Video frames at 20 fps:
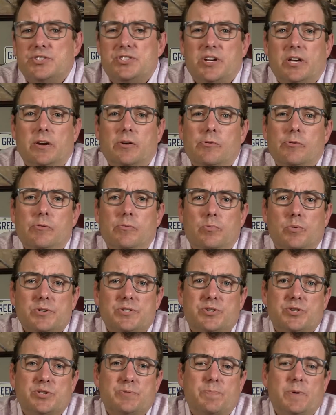general,
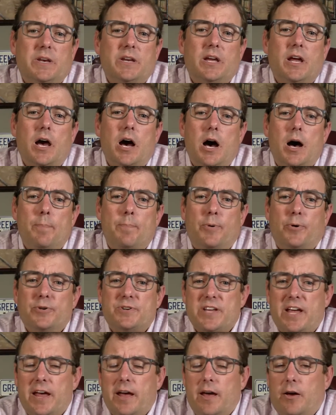was your spending up or
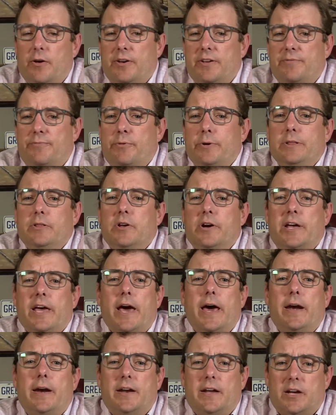down if we look
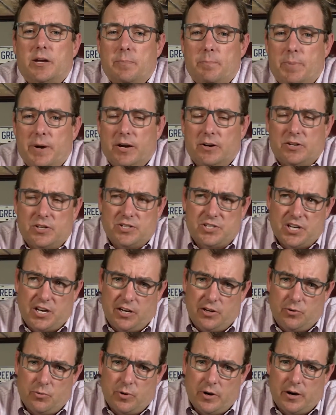at it and compare to
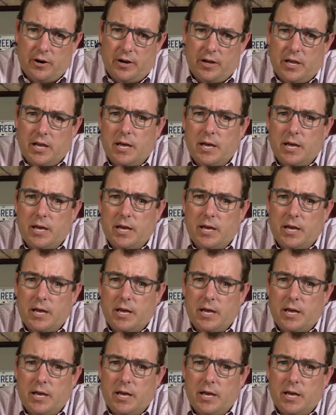January?